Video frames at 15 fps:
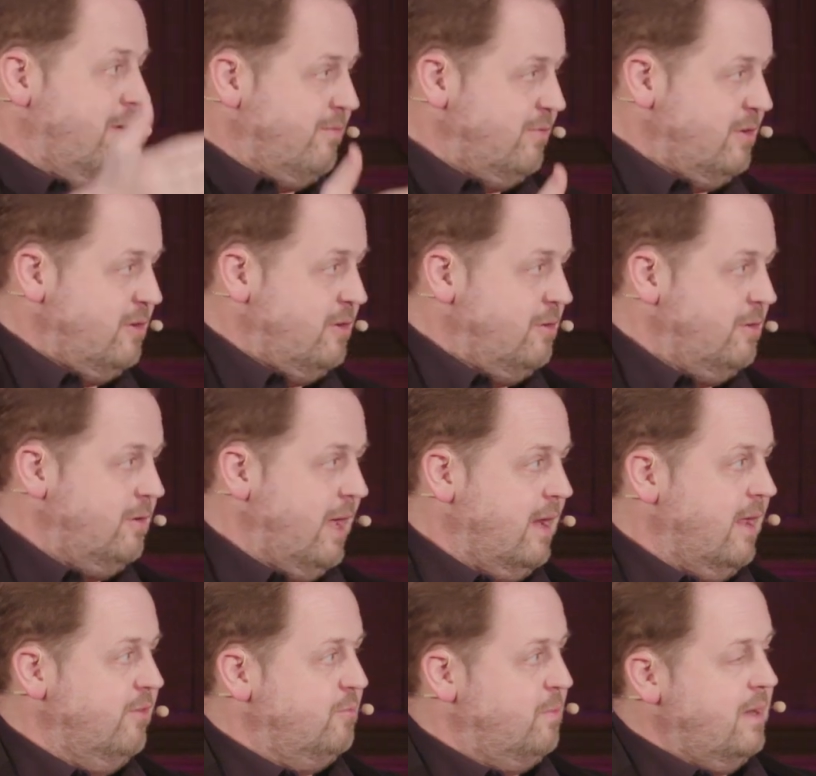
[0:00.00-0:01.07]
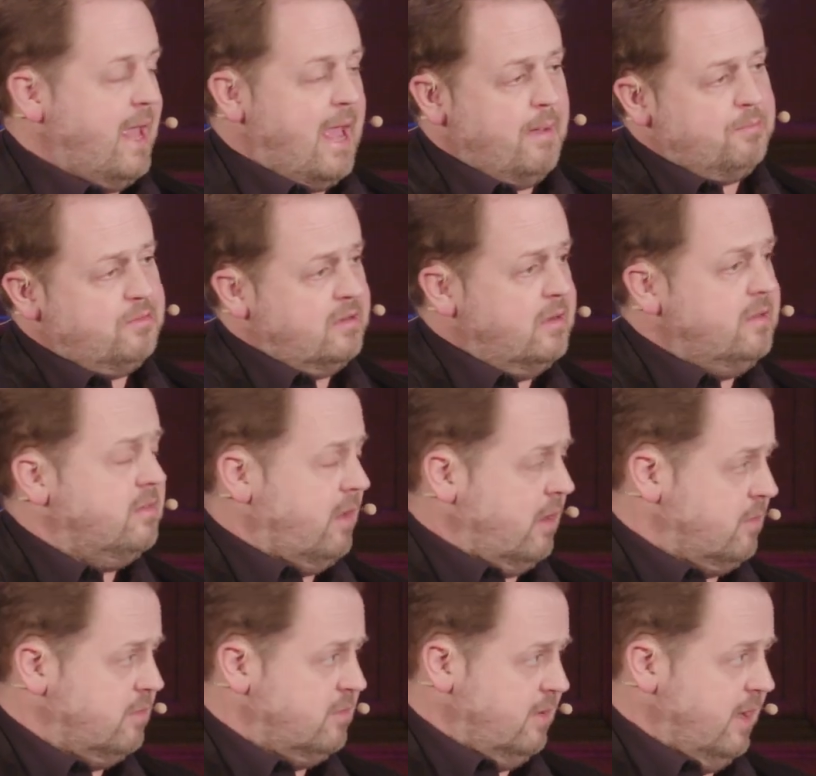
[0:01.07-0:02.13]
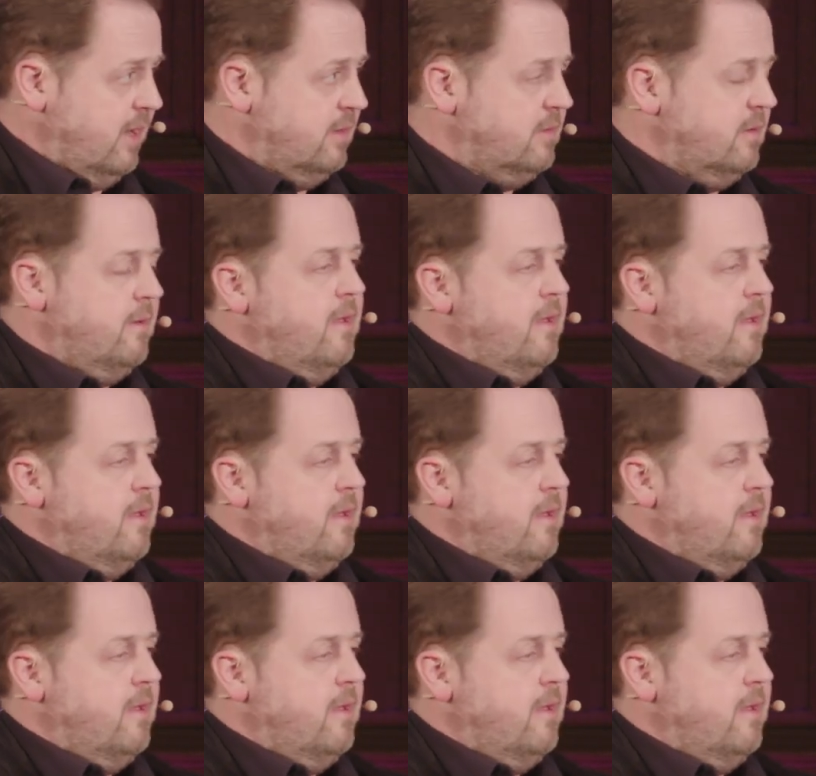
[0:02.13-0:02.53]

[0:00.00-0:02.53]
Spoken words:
revenue you get has been absolutely sacrosanct.